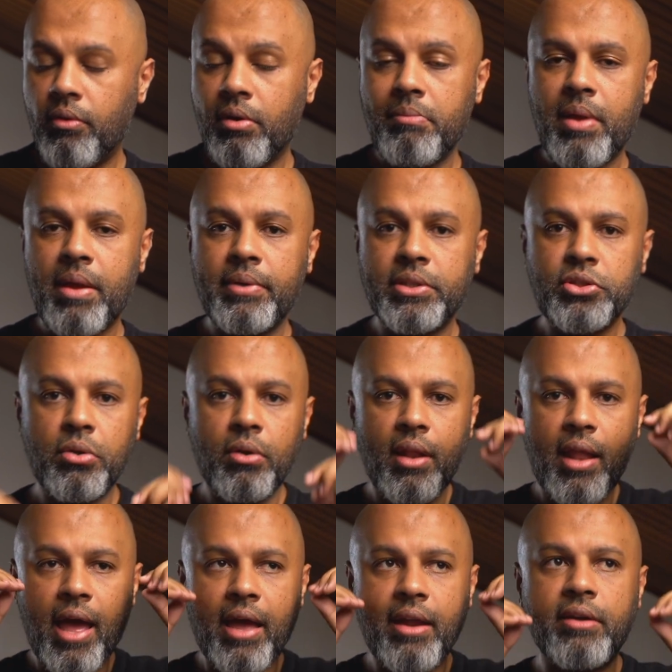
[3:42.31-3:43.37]
Remember to
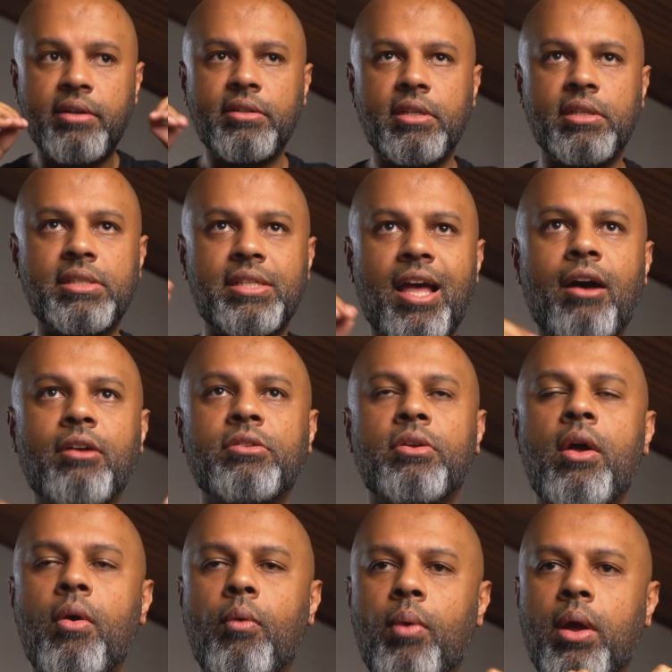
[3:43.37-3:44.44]
lighter the sound
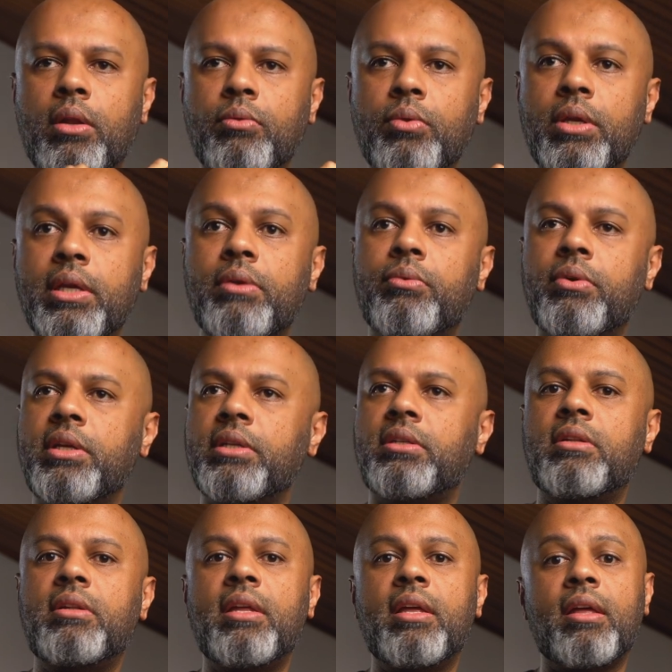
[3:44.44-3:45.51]
when we
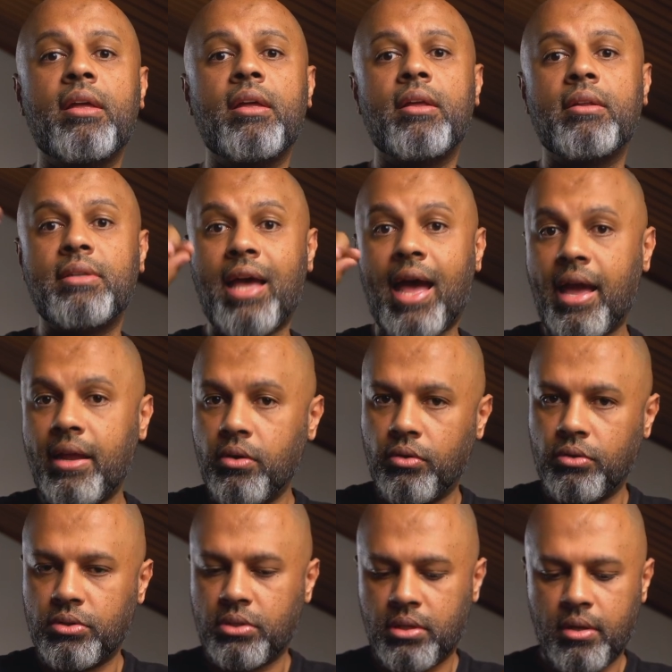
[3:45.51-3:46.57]
reach the high
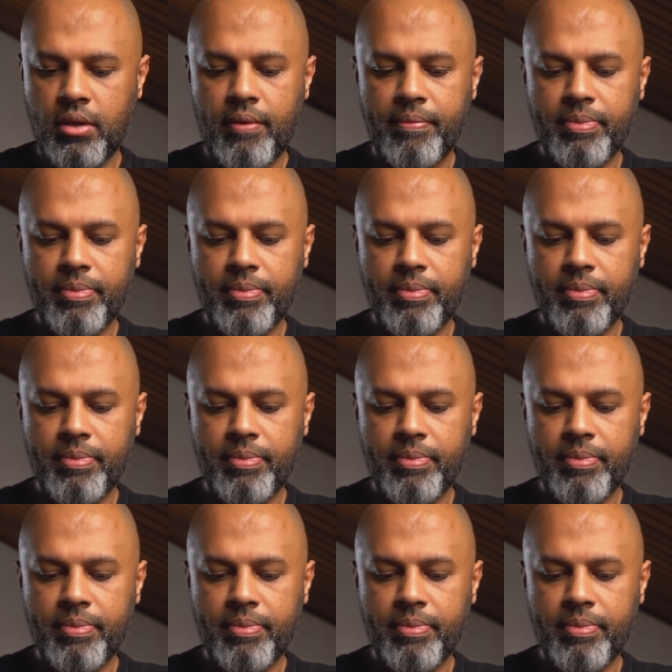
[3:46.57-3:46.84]
notes.